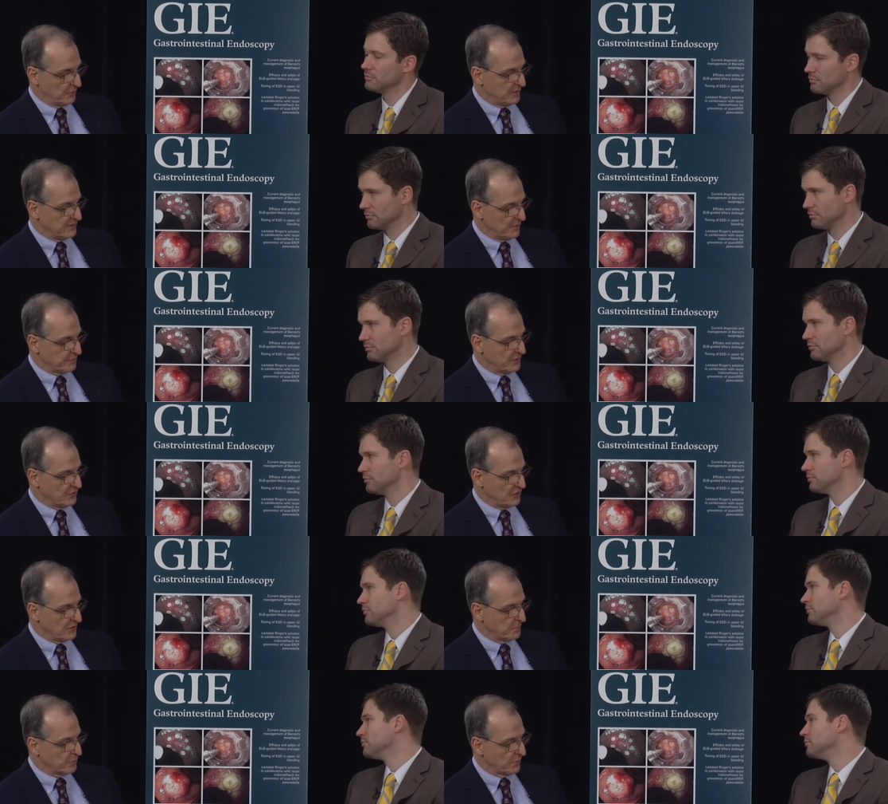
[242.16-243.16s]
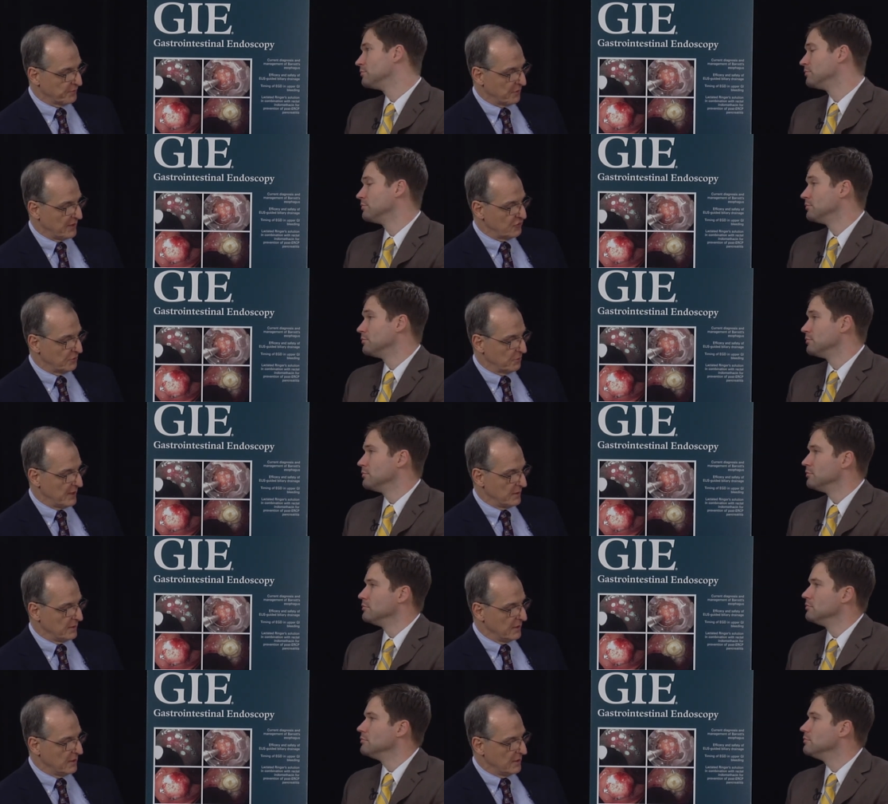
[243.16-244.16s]
Speaker 1: there a difference in the perforation
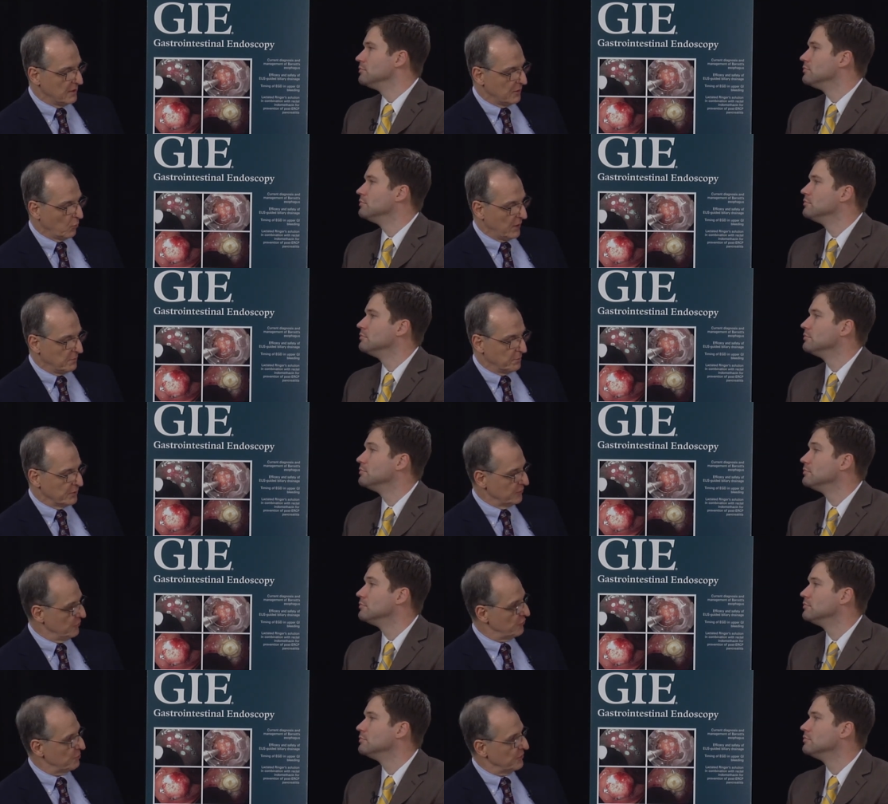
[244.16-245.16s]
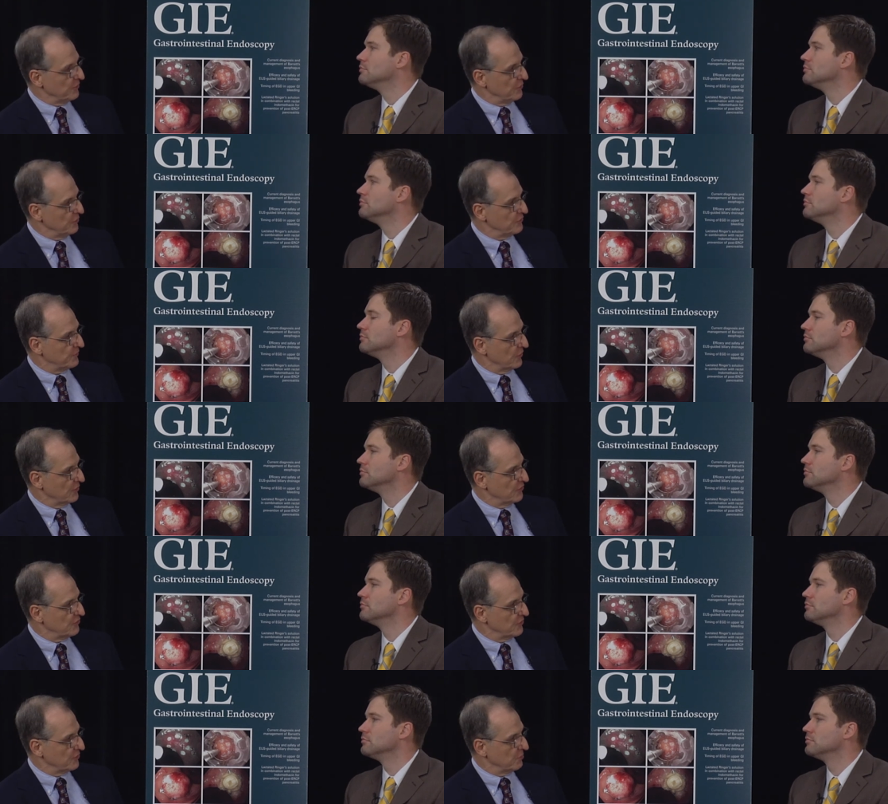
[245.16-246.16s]
rate when balloons were used
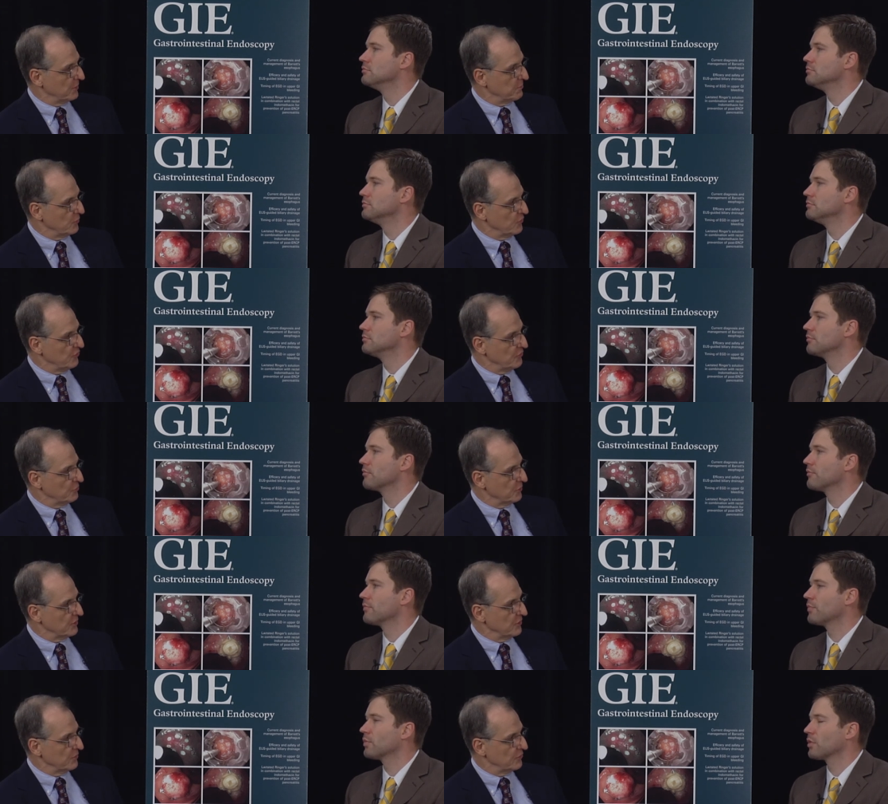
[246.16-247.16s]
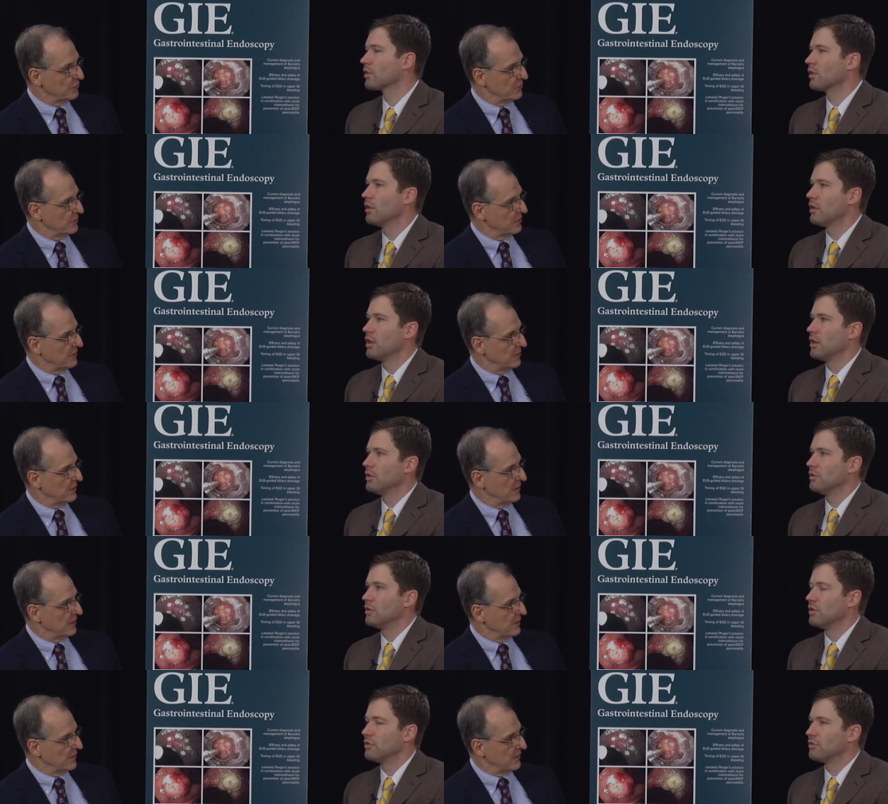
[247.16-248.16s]
versus when bougies were used?
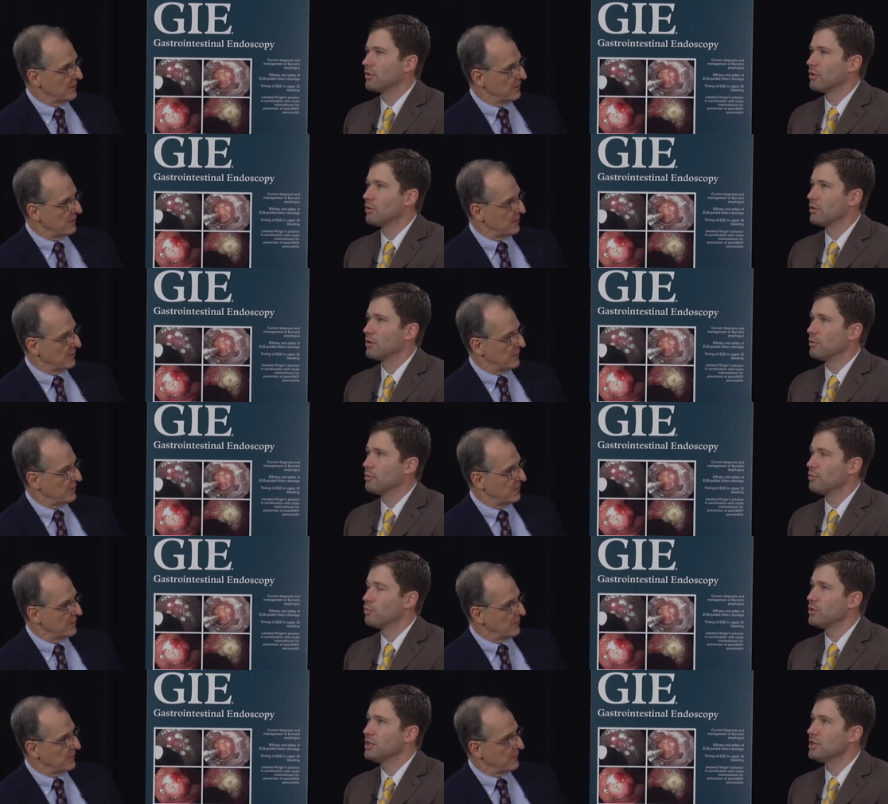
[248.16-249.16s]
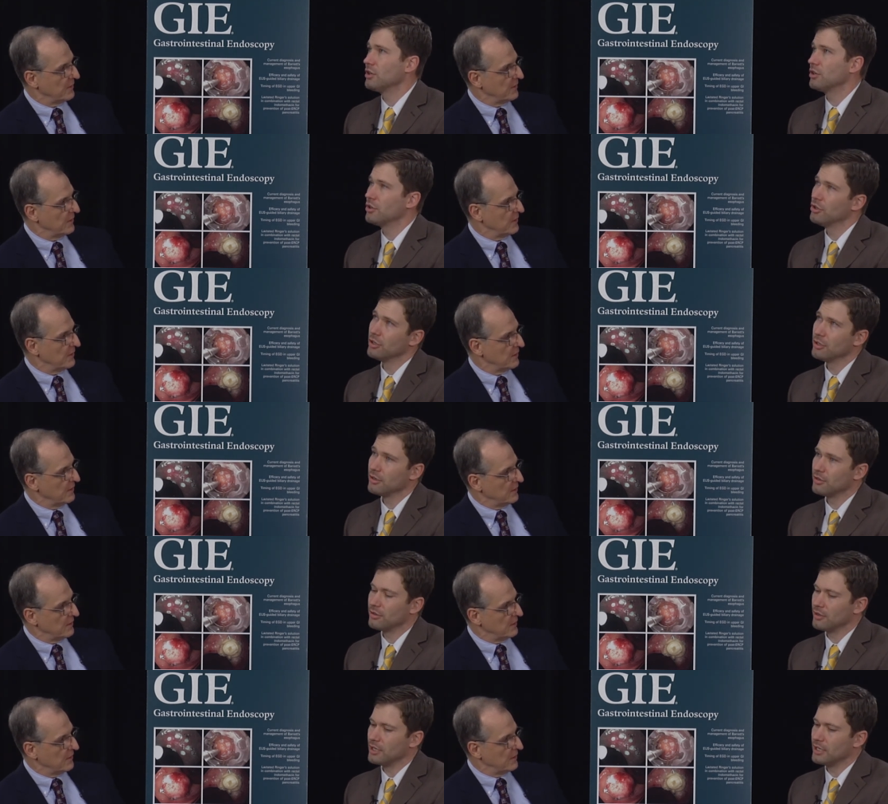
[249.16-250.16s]
Speaker 2: So we
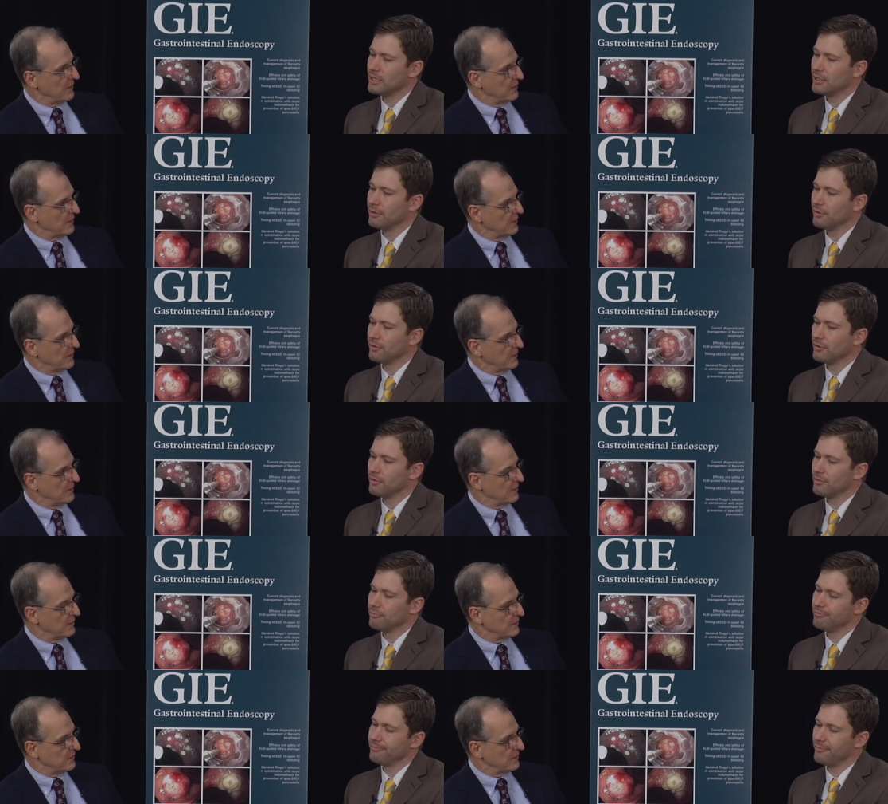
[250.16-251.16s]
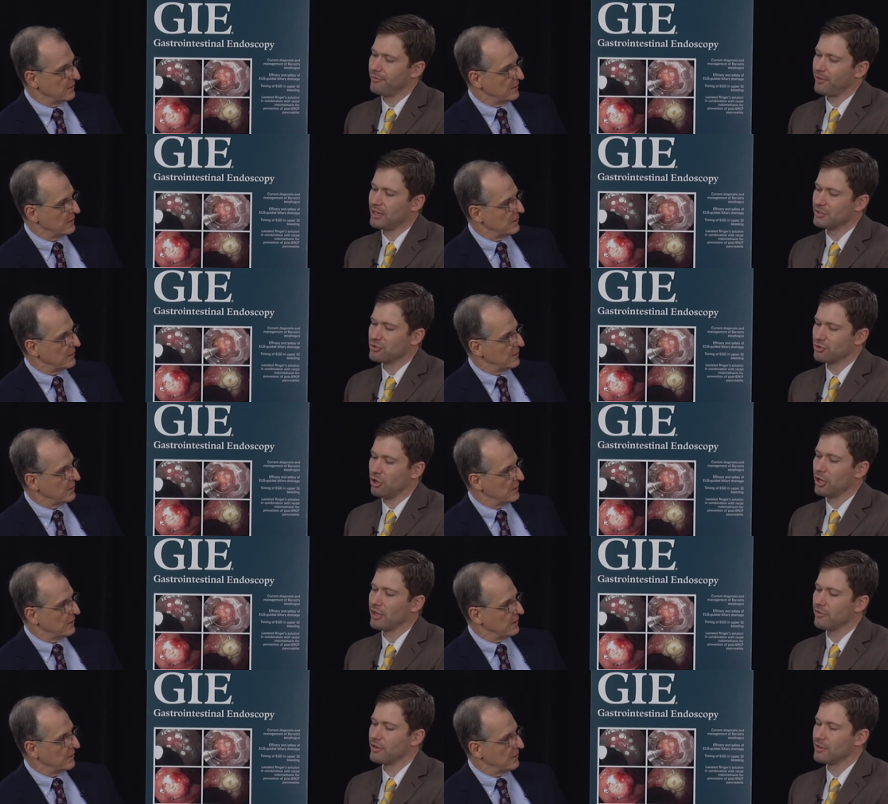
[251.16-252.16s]
couldn't uh, find strong
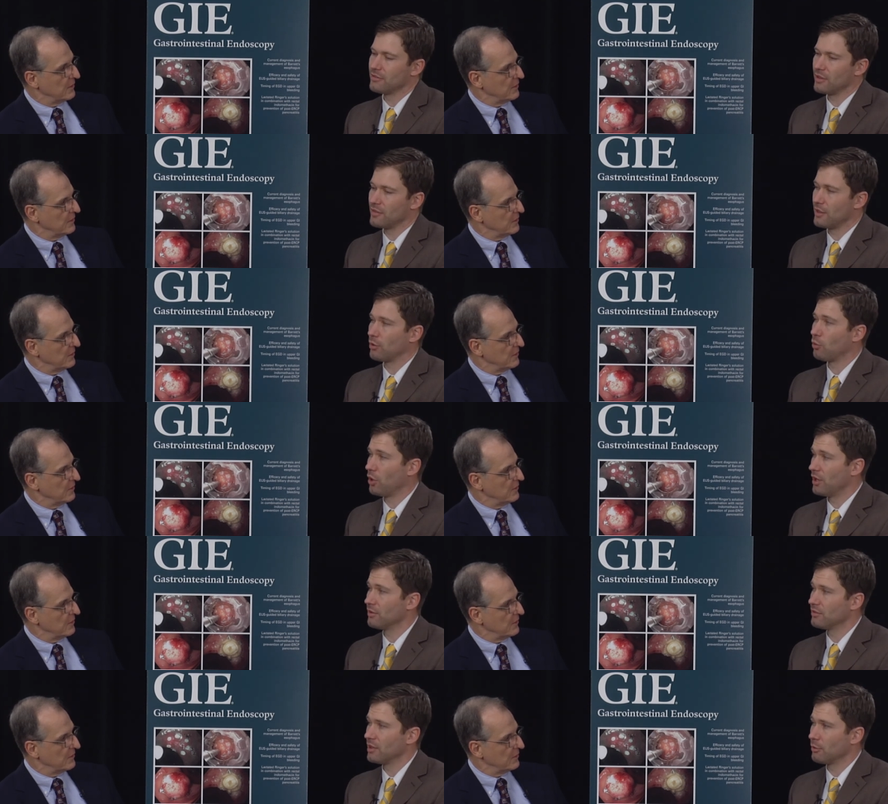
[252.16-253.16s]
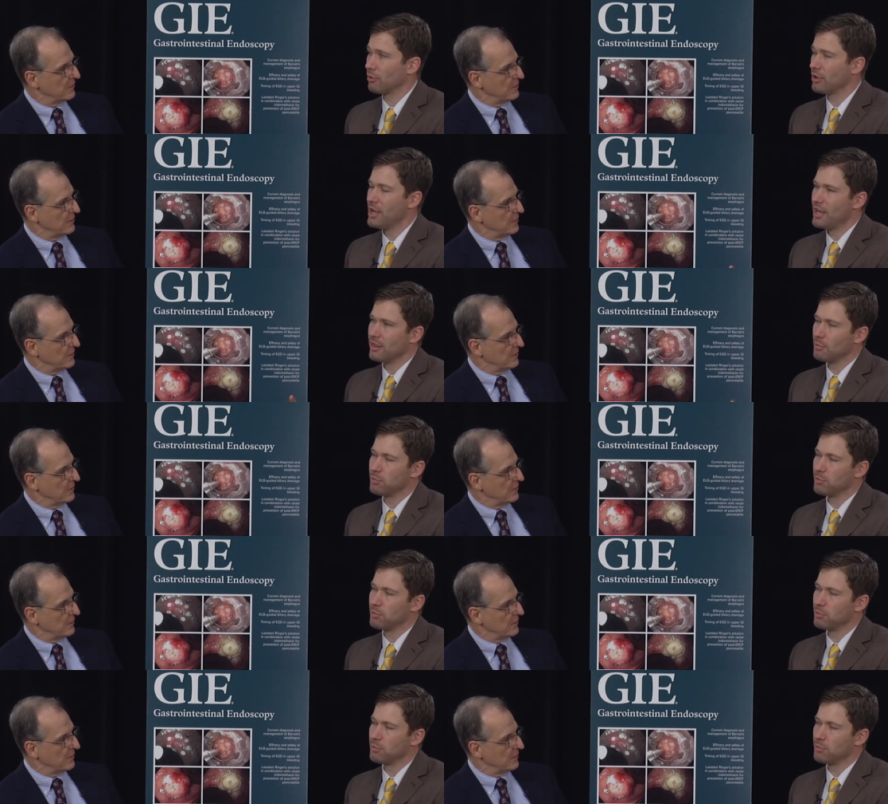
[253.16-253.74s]
evidence that there was. There were, the